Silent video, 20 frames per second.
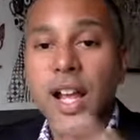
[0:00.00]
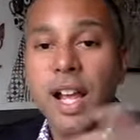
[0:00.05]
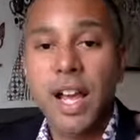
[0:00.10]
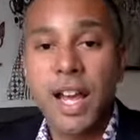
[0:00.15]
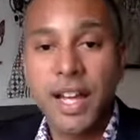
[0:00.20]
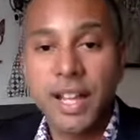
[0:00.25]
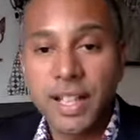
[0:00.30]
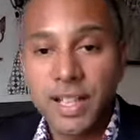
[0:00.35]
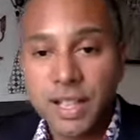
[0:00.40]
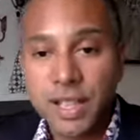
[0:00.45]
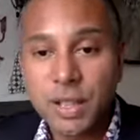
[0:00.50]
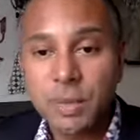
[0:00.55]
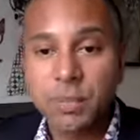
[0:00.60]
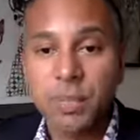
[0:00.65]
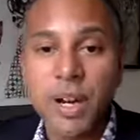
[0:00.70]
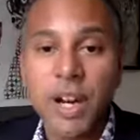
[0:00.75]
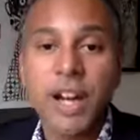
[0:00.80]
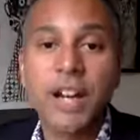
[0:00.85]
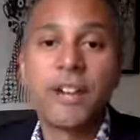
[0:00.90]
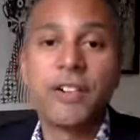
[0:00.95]
an
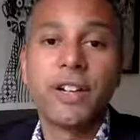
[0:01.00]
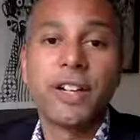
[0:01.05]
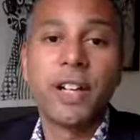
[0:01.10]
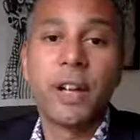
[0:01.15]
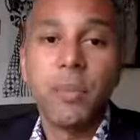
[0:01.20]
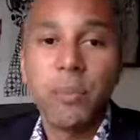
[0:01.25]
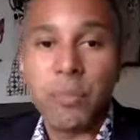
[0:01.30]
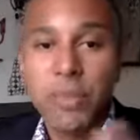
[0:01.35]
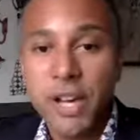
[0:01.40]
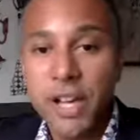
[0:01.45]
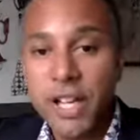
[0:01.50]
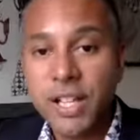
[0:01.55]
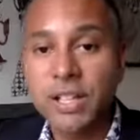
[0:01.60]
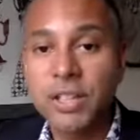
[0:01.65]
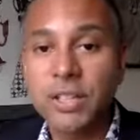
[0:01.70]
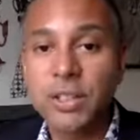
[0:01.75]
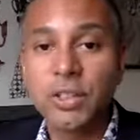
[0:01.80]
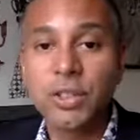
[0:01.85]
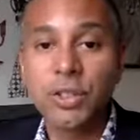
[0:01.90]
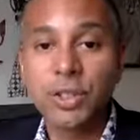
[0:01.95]
inspiring
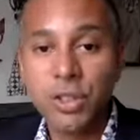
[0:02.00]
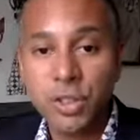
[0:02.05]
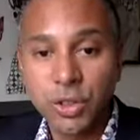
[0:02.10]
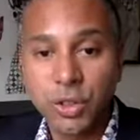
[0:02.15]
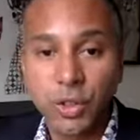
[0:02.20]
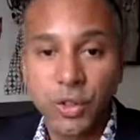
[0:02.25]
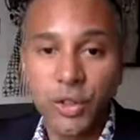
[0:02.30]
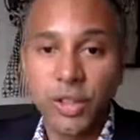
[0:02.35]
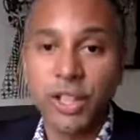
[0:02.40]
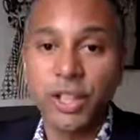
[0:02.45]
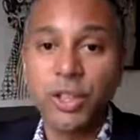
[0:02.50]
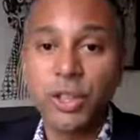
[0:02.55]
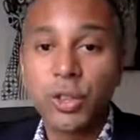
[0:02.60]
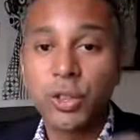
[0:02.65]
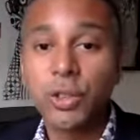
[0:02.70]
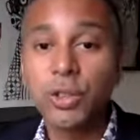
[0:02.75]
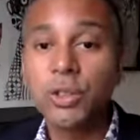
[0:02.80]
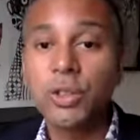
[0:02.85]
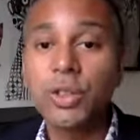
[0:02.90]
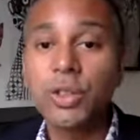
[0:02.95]
personal story, a
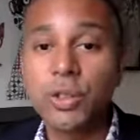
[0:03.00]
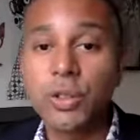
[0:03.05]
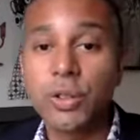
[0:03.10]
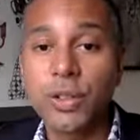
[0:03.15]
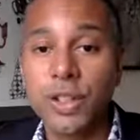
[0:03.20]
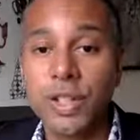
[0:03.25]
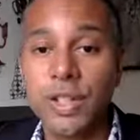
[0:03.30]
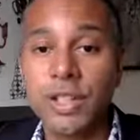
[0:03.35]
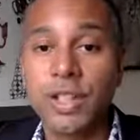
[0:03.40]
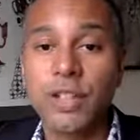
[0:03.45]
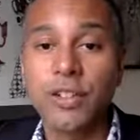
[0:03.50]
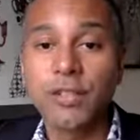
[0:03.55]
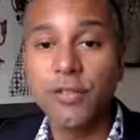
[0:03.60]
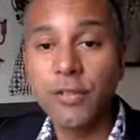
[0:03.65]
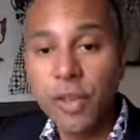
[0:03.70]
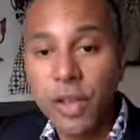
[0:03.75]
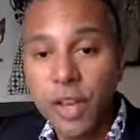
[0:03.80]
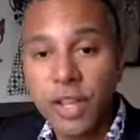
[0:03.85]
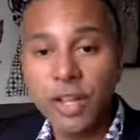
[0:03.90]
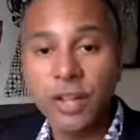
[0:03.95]
true story that's going
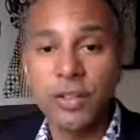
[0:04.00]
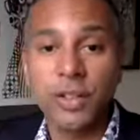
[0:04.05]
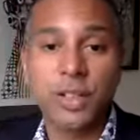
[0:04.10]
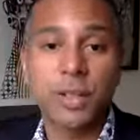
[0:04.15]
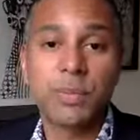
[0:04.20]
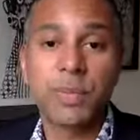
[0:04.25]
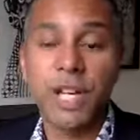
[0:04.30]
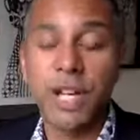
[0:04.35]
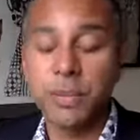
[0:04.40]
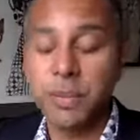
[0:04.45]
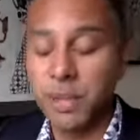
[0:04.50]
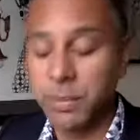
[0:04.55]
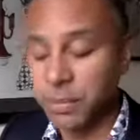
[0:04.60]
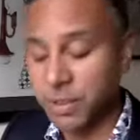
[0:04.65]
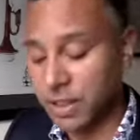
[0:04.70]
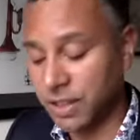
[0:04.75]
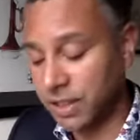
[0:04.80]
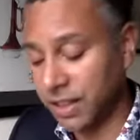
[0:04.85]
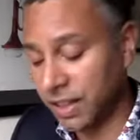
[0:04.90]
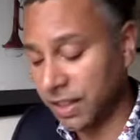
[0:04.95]
to, inspire people to
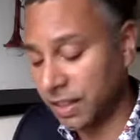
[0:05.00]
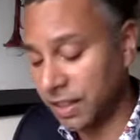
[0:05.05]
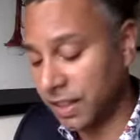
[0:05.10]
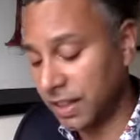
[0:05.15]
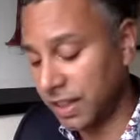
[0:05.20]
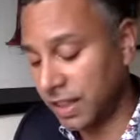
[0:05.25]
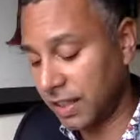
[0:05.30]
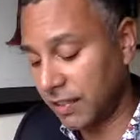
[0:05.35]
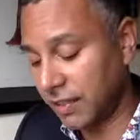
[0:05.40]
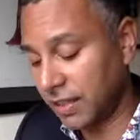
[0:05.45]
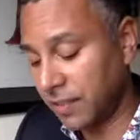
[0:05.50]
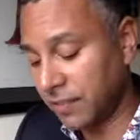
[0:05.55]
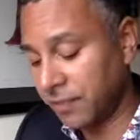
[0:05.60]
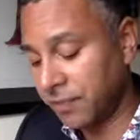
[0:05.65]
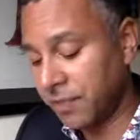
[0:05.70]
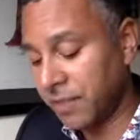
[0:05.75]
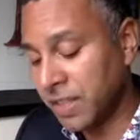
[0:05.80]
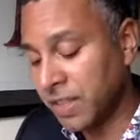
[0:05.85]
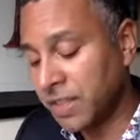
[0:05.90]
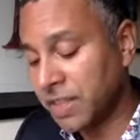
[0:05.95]
change their lives.
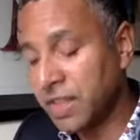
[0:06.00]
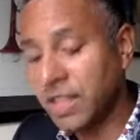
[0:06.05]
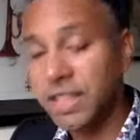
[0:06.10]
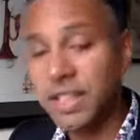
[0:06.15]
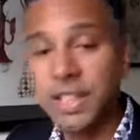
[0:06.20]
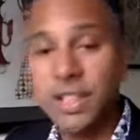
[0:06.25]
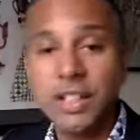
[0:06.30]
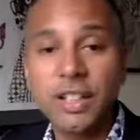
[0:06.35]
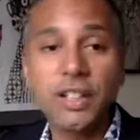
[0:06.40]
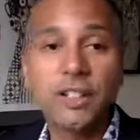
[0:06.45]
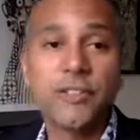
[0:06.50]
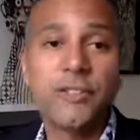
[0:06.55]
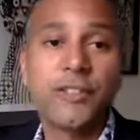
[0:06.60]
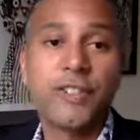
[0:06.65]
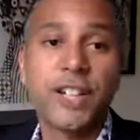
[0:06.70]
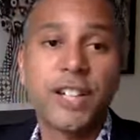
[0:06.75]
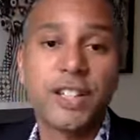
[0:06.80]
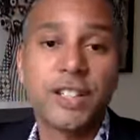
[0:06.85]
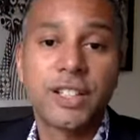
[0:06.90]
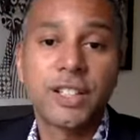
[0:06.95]
So let's look at the
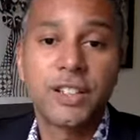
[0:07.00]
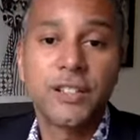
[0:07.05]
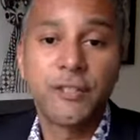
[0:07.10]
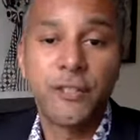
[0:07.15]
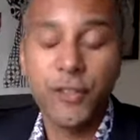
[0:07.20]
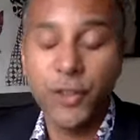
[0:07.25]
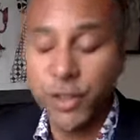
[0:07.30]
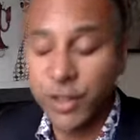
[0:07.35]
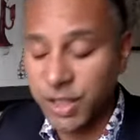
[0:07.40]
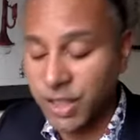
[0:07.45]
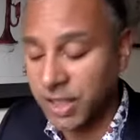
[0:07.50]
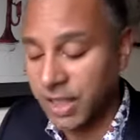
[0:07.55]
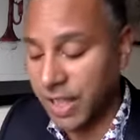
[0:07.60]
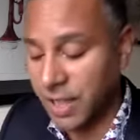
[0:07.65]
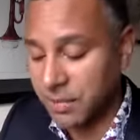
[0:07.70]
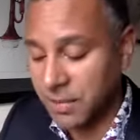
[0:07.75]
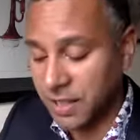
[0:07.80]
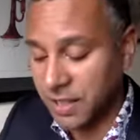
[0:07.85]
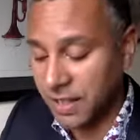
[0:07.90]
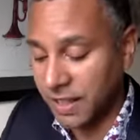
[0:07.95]
first 4
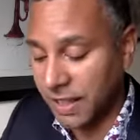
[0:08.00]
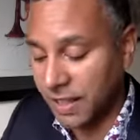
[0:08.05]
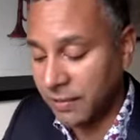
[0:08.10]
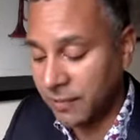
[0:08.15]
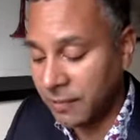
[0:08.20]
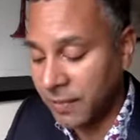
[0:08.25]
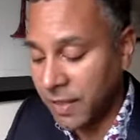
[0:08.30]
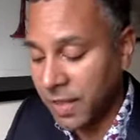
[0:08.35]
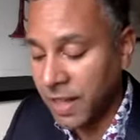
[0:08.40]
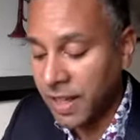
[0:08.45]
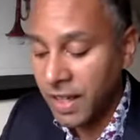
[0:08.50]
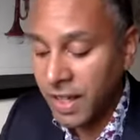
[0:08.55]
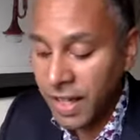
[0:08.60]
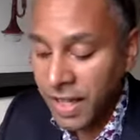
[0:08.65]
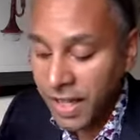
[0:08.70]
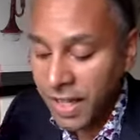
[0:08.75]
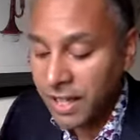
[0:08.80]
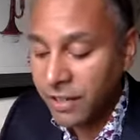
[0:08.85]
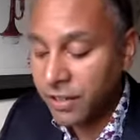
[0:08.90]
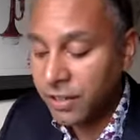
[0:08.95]
steps again.
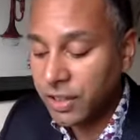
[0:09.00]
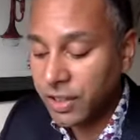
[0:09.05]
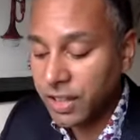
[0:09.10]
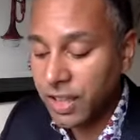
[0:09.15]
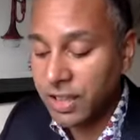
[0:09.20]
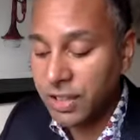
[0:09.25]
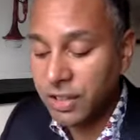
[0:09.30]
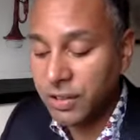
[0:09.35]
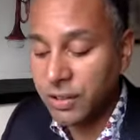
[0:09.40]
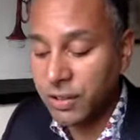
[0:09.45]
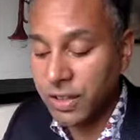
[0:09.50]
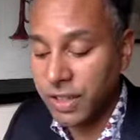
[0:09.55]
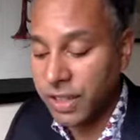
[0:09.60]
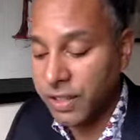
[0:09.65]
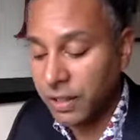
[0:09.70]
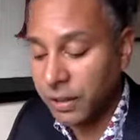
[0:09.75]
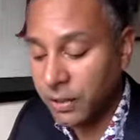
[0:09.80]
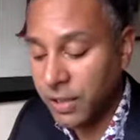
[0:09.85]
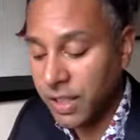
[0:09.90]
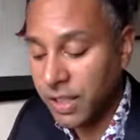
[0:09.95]
Hero starts an
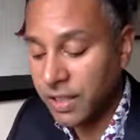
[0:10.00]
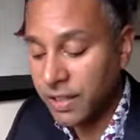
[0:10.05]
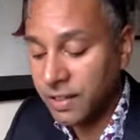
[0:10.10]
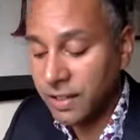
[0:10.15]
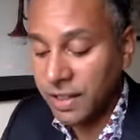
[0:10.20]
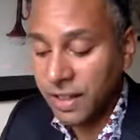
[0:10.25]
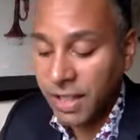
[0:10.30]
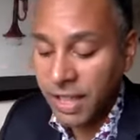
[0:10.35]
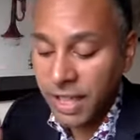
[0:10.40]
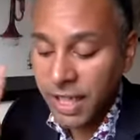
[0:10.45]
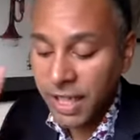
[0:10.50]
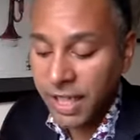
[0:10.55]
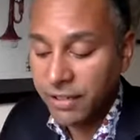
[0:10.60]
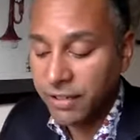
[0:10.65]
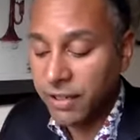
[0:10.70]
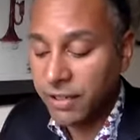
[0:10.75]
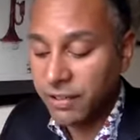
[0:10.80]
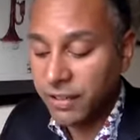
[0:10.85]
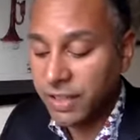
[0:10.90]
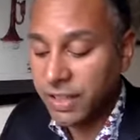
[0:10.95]
ordinary world.
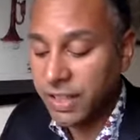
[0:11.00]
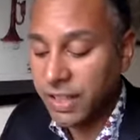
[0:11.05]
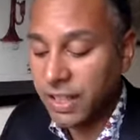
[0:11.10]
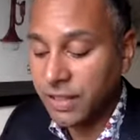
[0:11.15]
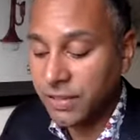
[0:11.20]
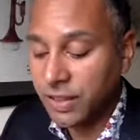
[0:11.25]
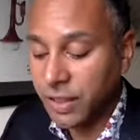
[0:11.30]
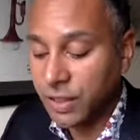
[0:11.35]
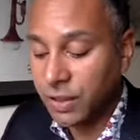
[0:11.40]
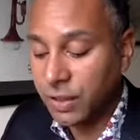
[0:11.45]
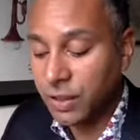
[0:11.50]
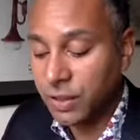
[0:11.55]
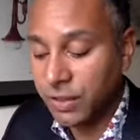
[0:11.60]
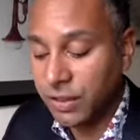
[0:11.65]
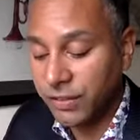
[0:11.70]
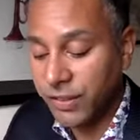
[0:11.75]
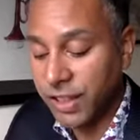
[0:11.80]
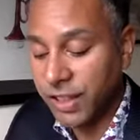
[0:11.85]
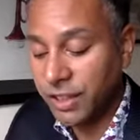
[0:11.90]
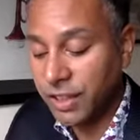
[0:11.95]
Hero receives call to
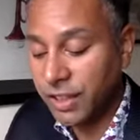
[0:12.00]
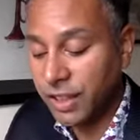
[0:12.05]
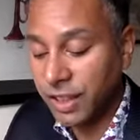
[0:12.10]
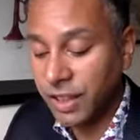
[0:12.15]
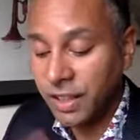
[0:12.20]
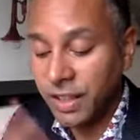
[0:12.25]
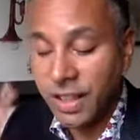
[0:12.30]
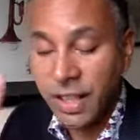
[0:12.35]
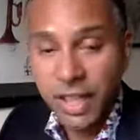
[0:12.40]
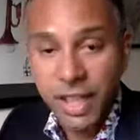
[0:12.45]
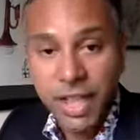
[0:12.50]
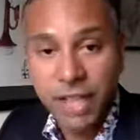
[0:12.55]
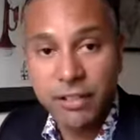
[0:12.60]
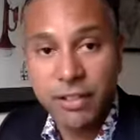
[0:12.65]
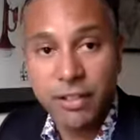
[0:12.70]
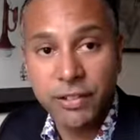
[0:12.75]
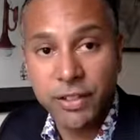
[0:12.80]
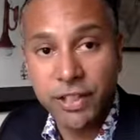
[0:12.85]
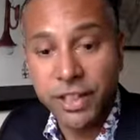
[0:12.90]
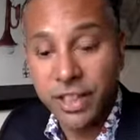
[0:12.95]
adventure.
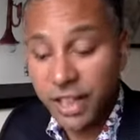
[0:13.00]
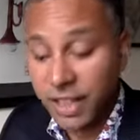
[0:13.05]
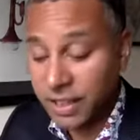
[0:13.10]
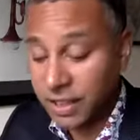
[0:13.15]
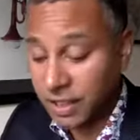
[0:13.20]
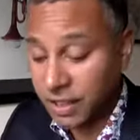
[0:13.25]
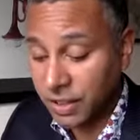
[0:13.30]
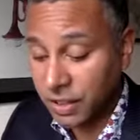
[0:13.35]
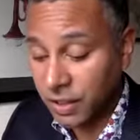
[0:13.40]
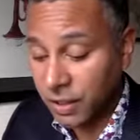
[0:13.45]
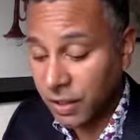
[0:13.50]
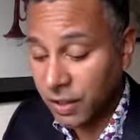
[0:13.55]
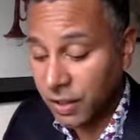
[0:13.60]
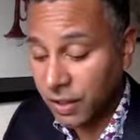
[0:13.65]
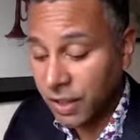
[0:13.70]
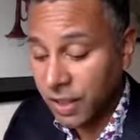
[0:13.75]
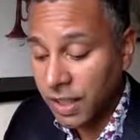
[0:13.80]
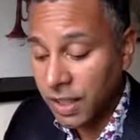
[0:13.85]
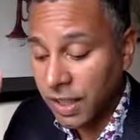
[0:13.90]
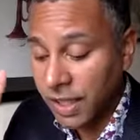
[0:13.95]
Hero rejects the
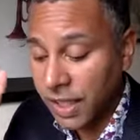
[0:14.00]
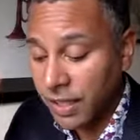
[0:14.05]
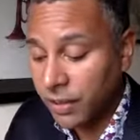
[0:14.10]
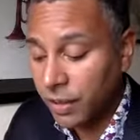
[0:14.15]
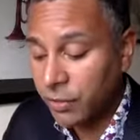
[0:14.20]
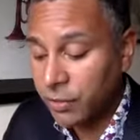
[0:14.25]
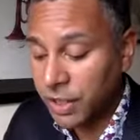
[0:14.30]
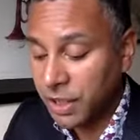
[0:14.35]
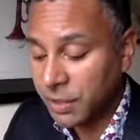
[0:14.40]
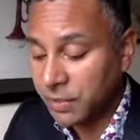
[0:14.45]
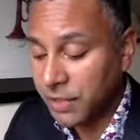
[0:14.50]
call. Hero meets